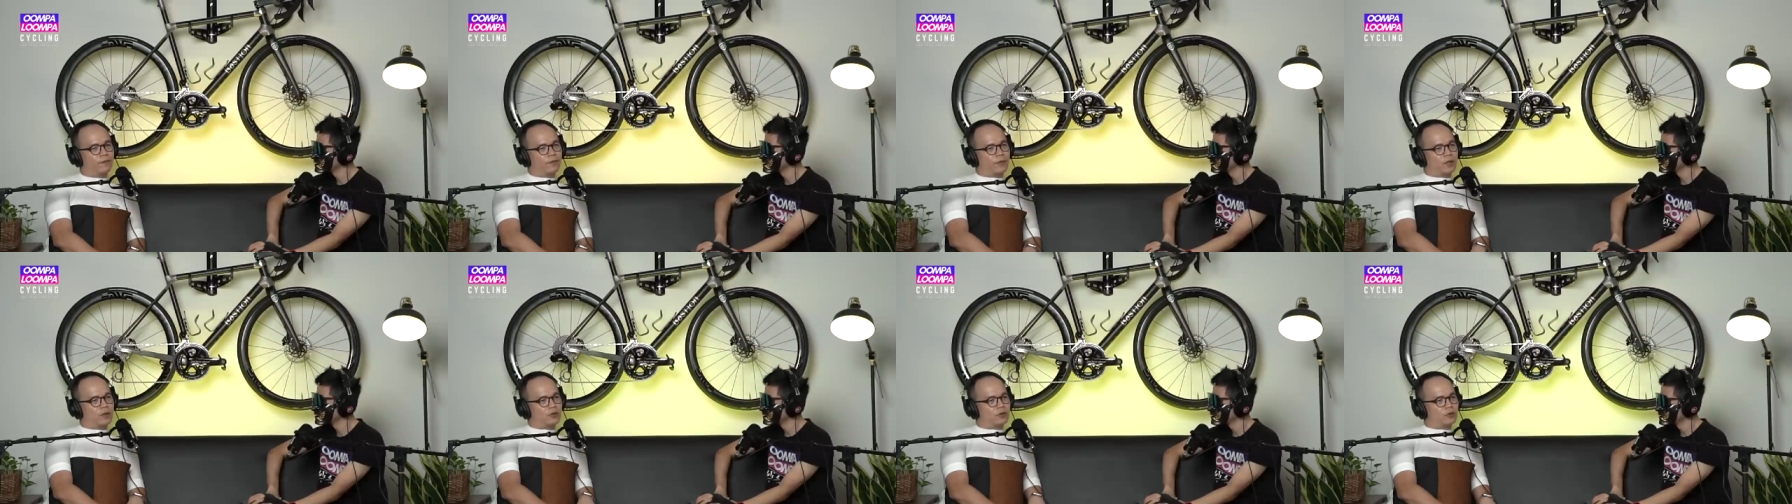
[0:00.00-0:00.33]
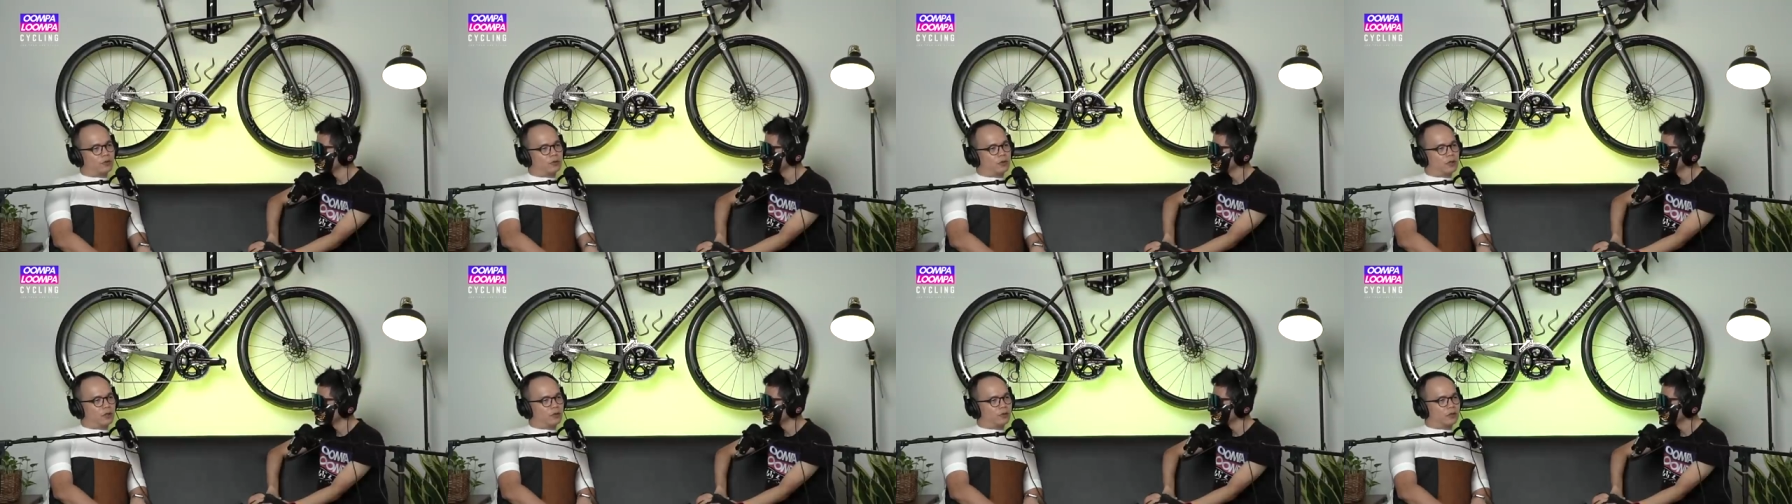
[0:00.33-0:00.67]
then
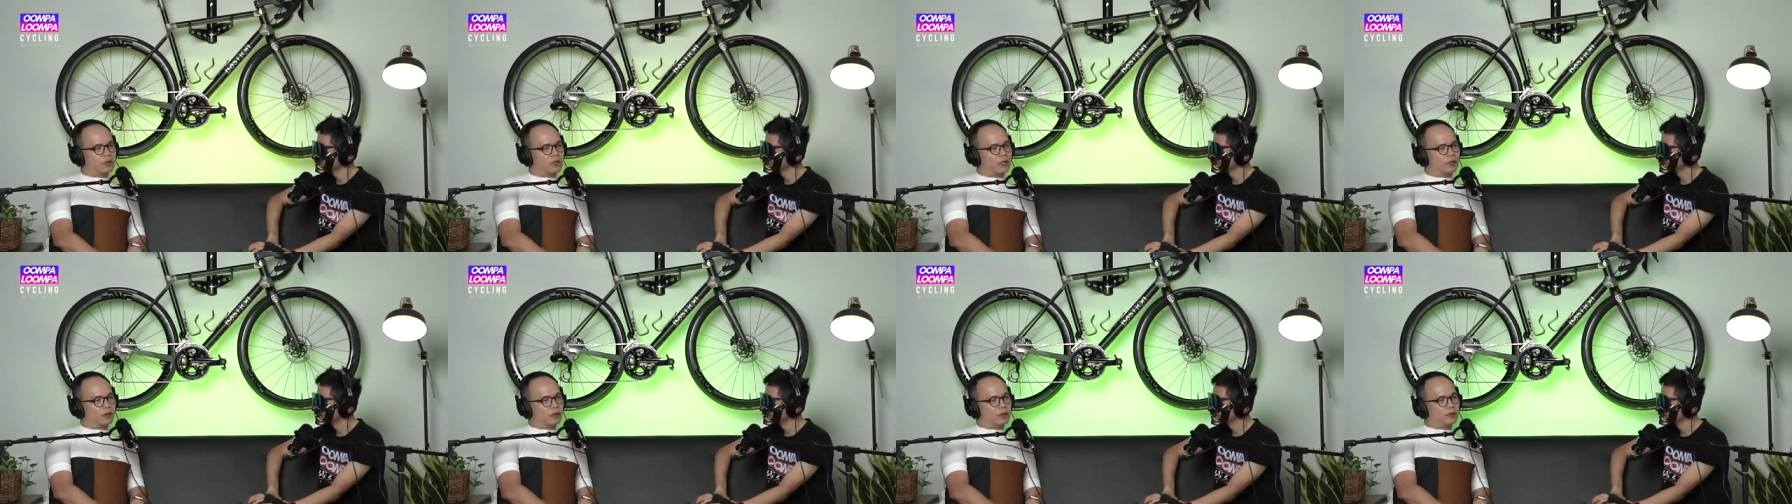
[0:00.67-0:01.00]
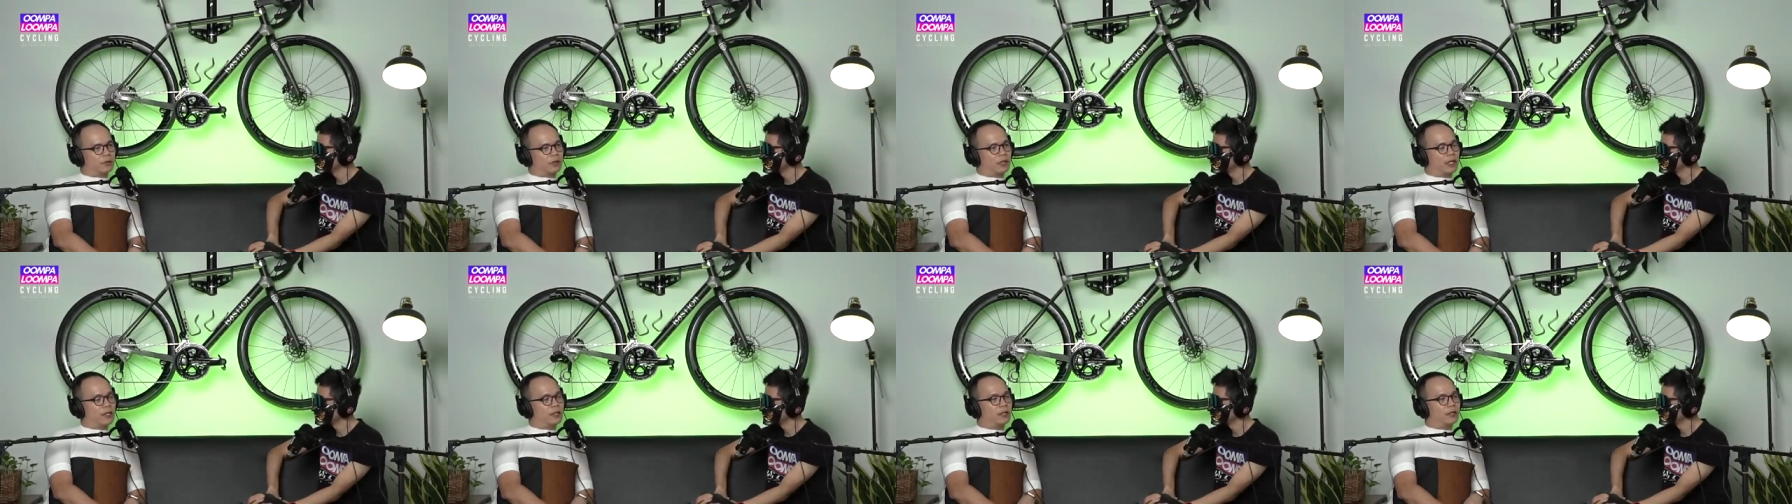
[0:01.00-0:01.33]
Chung Wei was telling
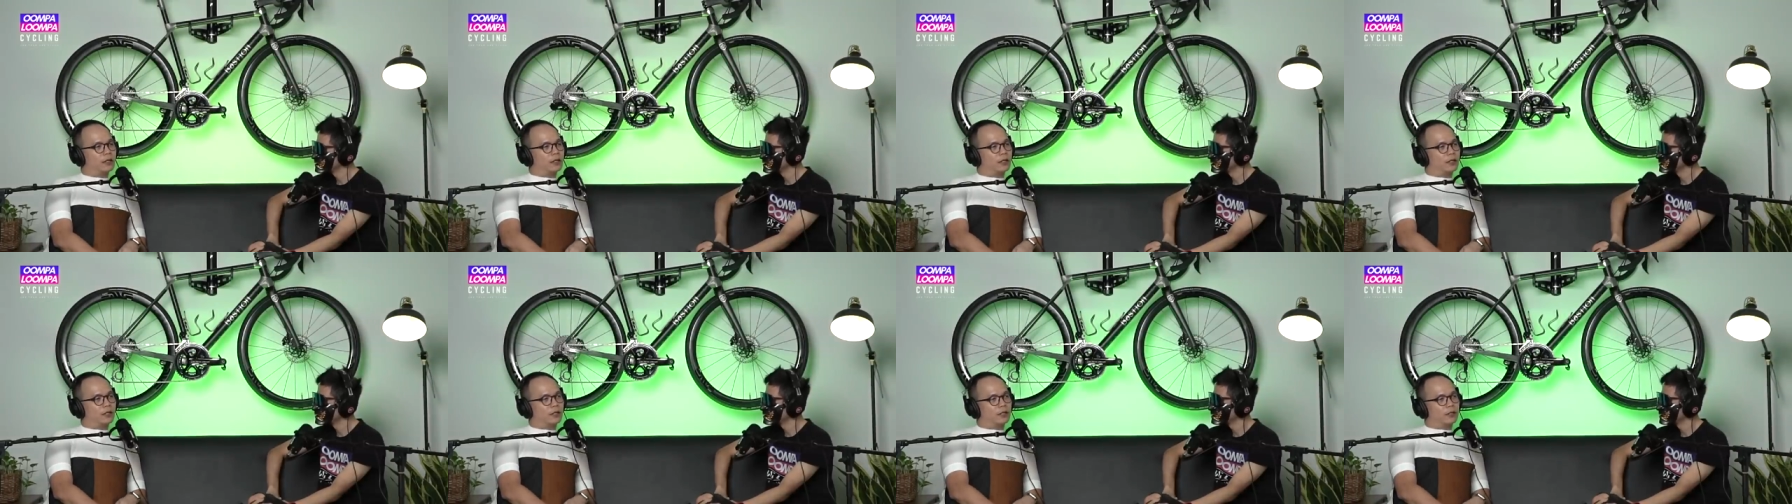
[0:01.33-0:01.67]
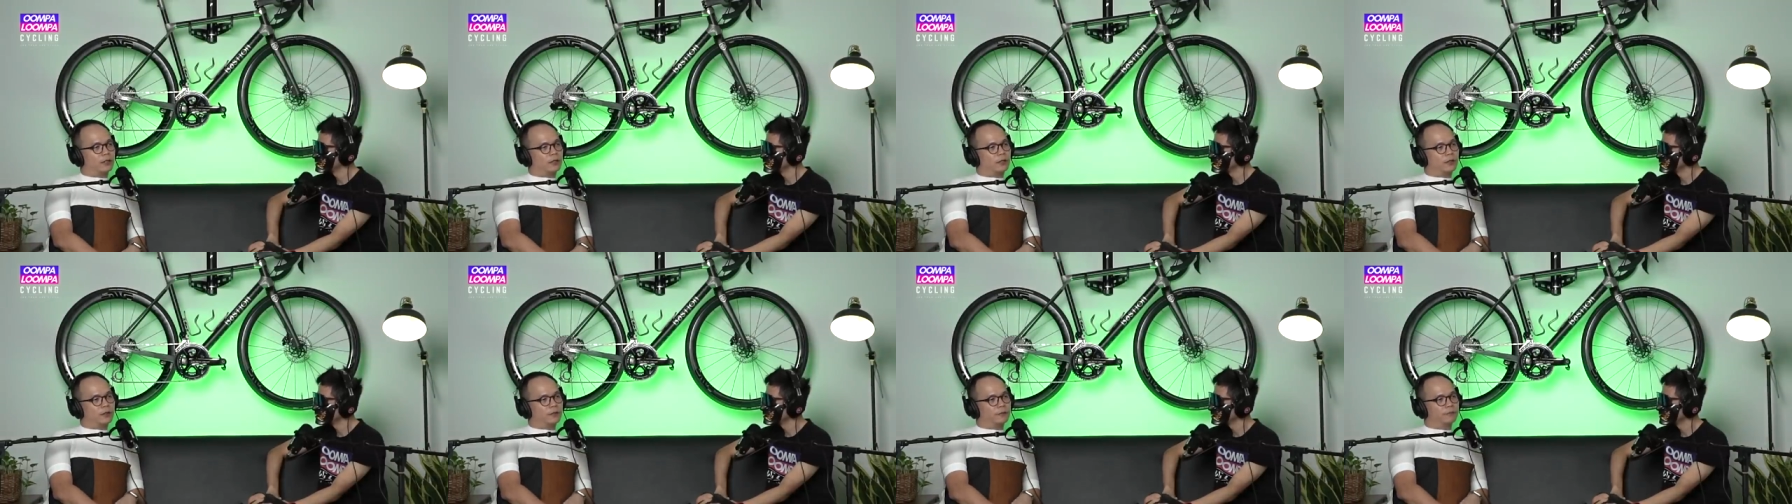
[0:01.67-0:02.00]
me hey
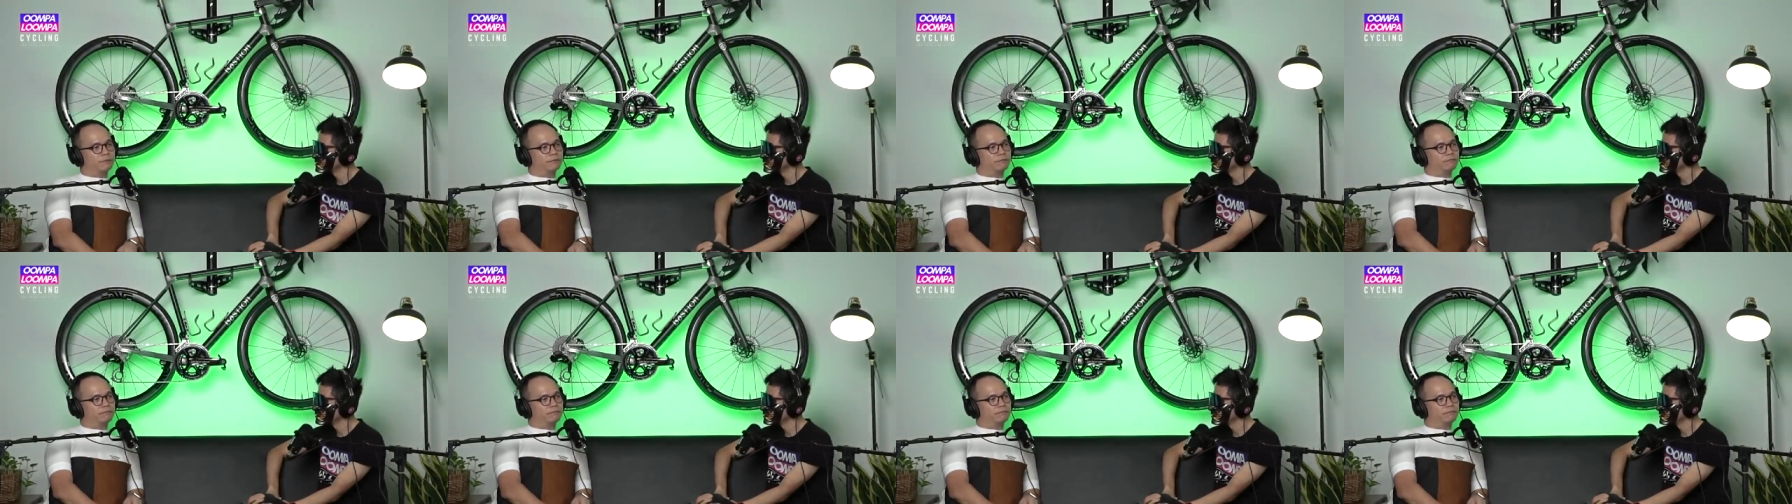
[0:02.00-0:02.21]
uh,